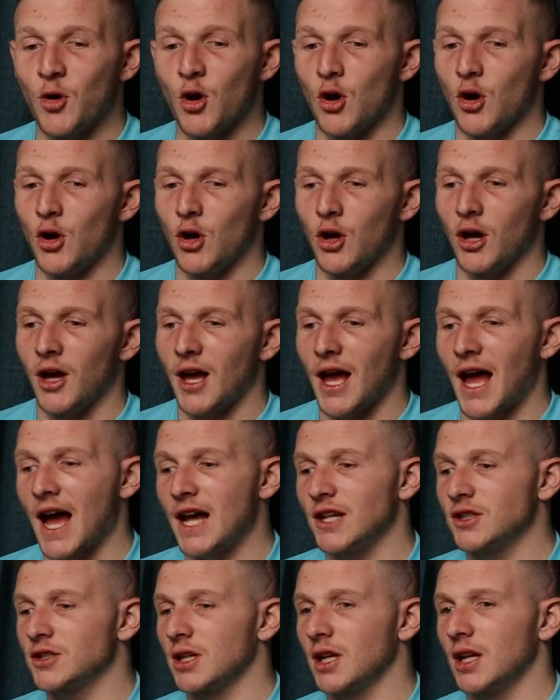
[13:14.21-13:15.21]
But
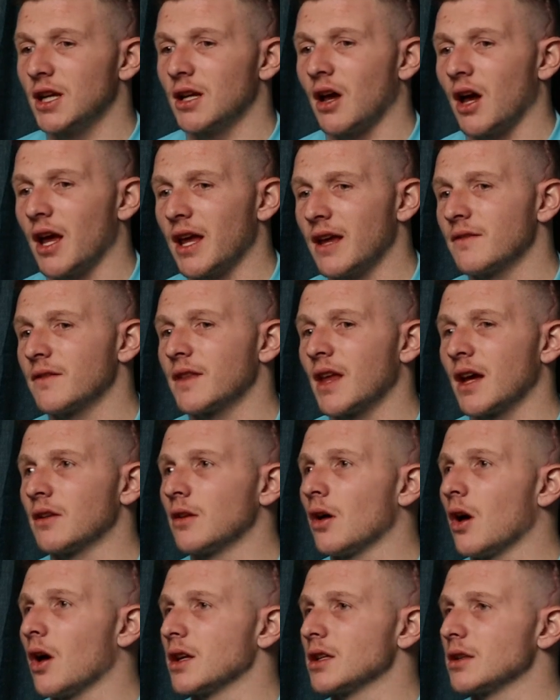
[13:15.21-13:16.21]
actually, like, even that
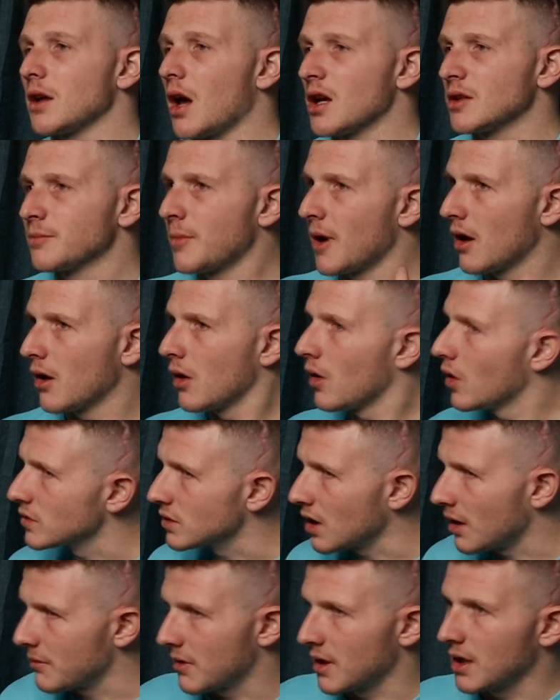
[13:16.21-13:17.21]
night, I spent a lot
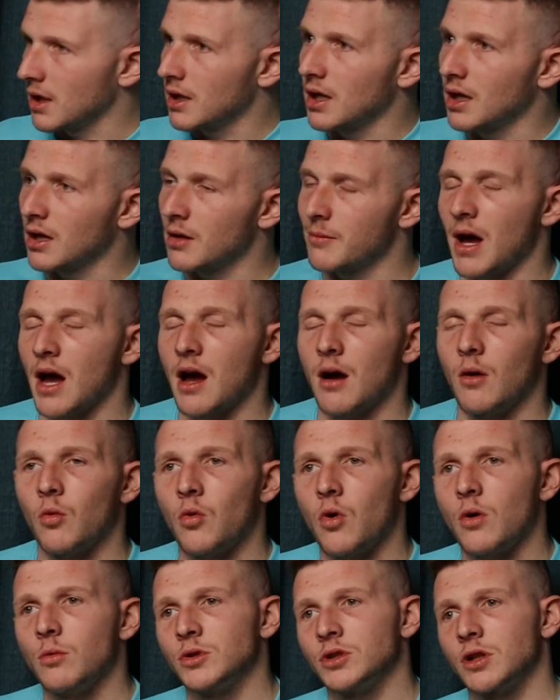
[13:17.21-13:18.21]
of time thinking about
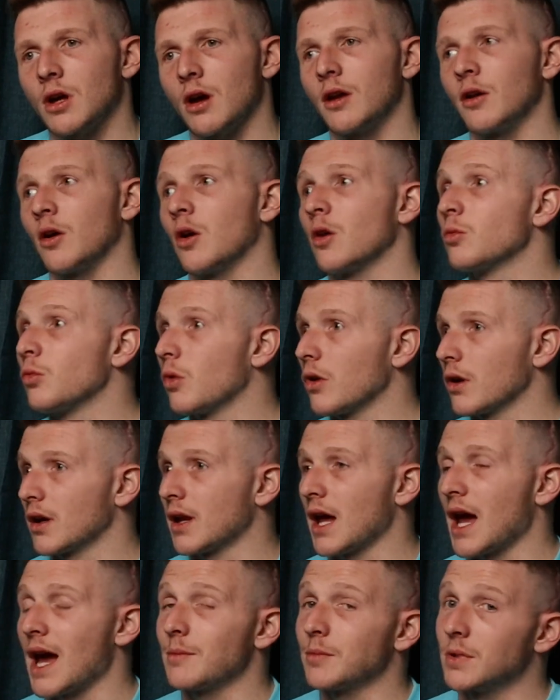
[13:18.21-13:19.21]
what was going on, what
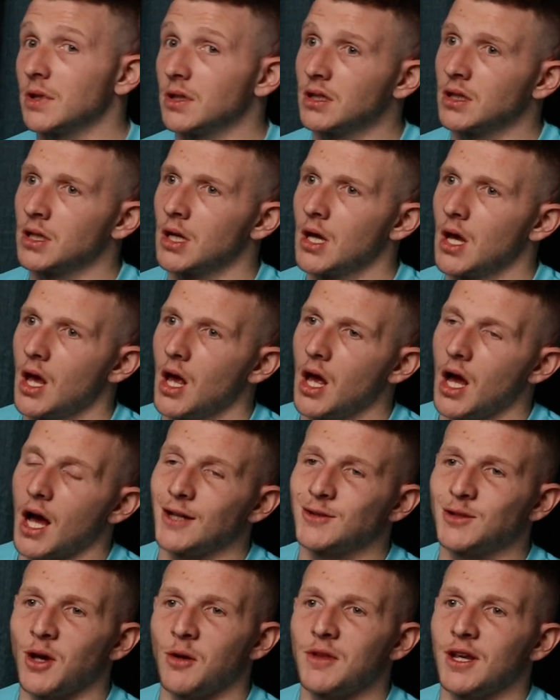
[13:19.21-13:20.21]
had happened.
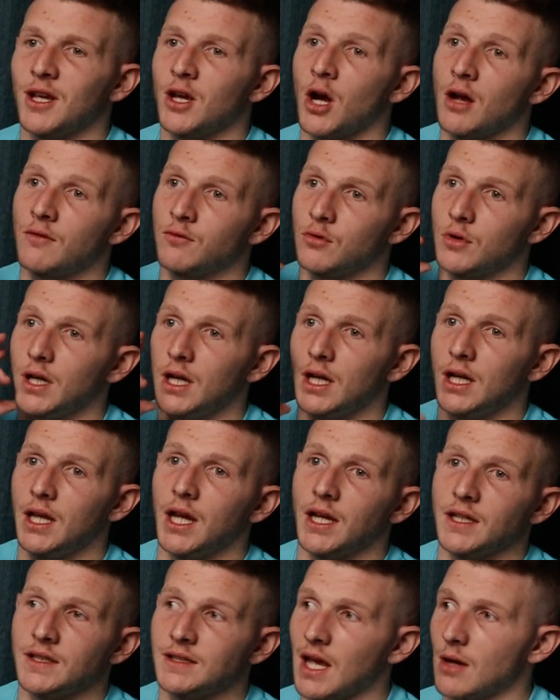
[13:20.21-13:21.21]
I don't think I've
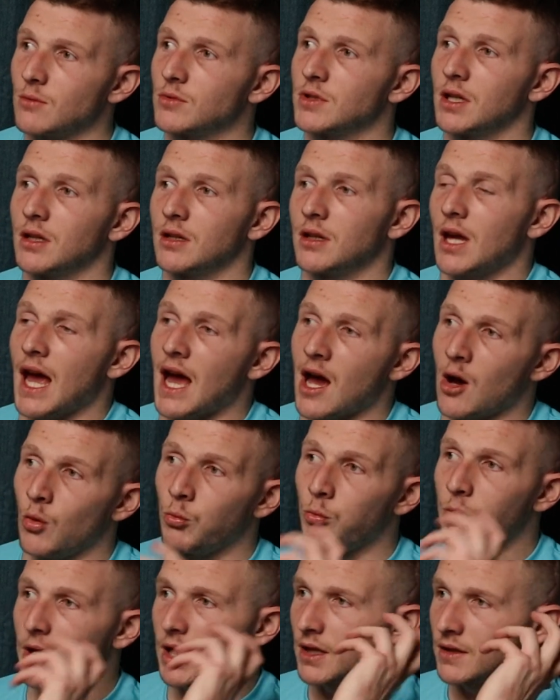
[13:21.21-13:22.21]
really accepted how
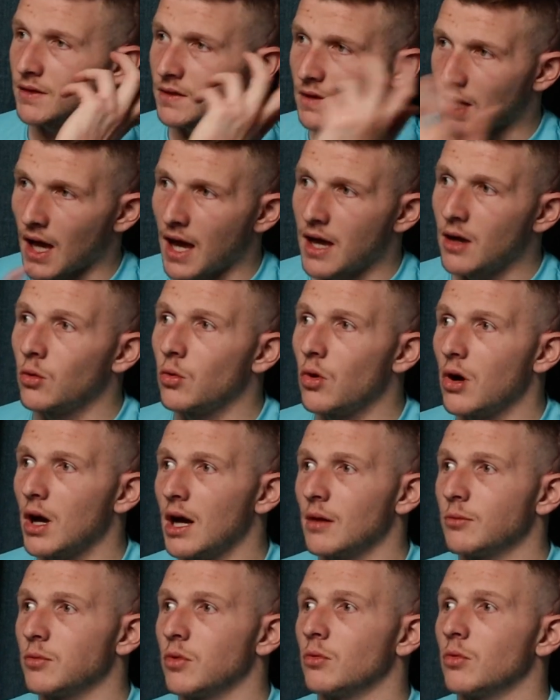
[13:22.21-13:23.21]
big a scale what
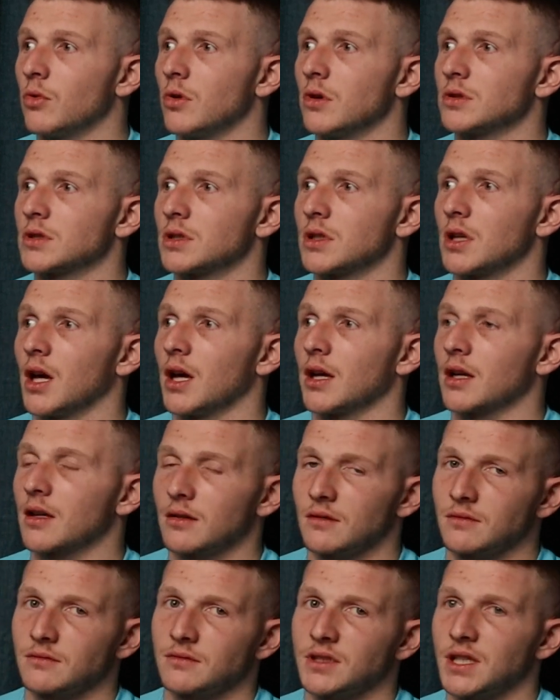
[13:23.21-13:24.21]
happened was, like
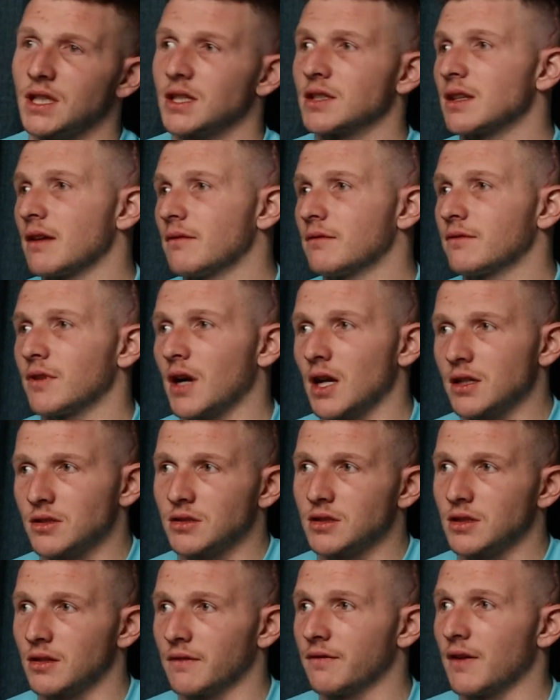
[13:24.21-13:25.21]
6-7
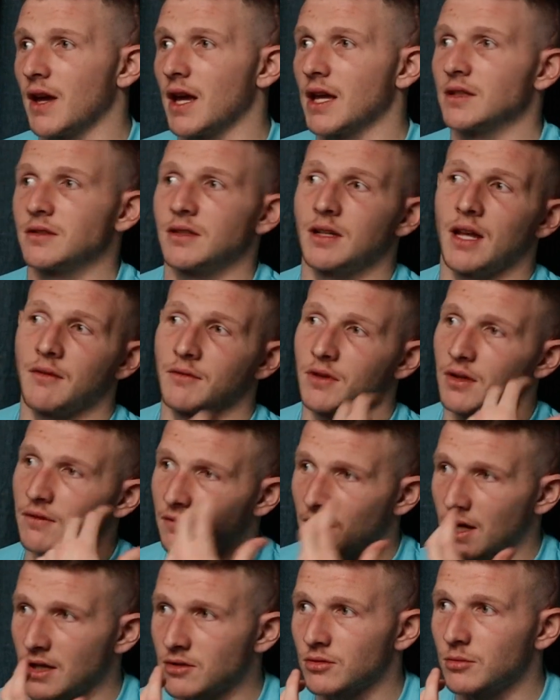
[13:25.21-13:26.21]
fractures in the face and having your
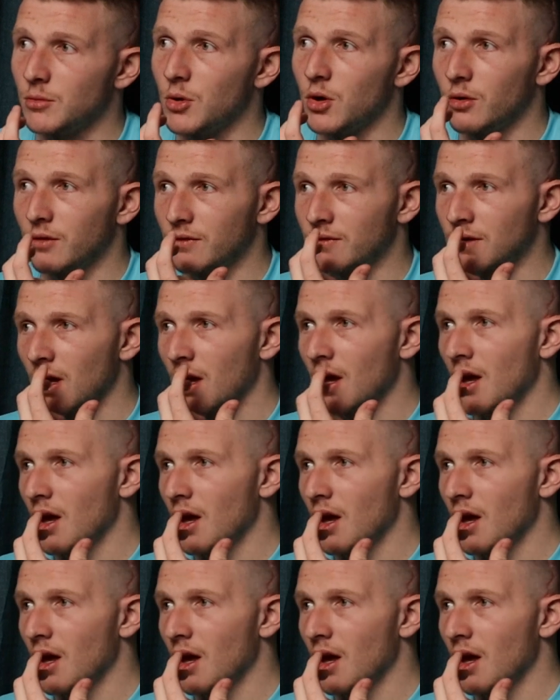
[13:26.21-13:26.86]
face removed,